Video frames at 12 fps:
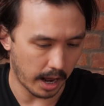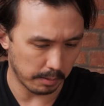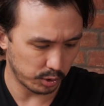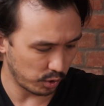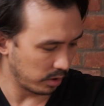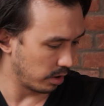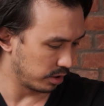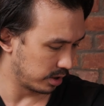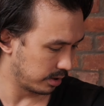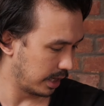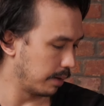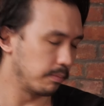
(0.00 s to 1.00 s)
and I'm sure they'll
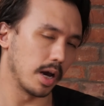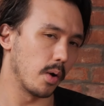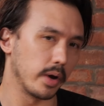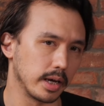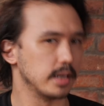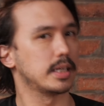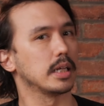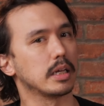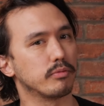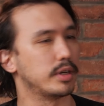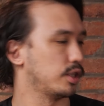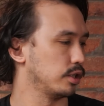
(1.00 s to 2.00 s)
just keep going until
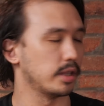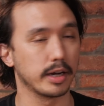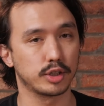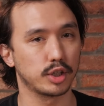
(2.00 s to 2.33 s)
it reaches their